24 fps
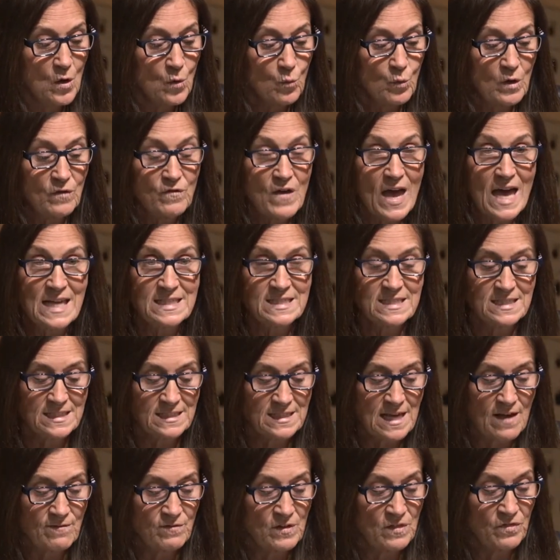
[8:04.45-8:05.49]
We've had
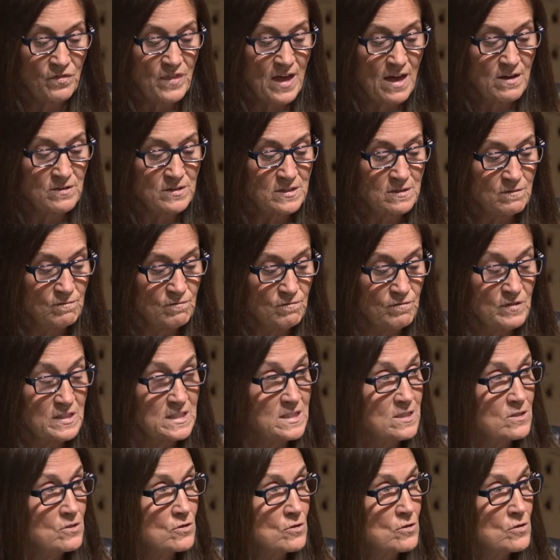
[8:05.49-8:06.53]
7,000
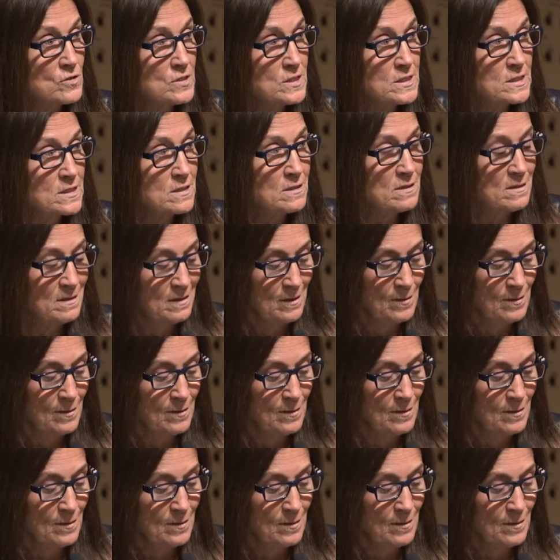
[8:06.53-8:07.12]
visitors,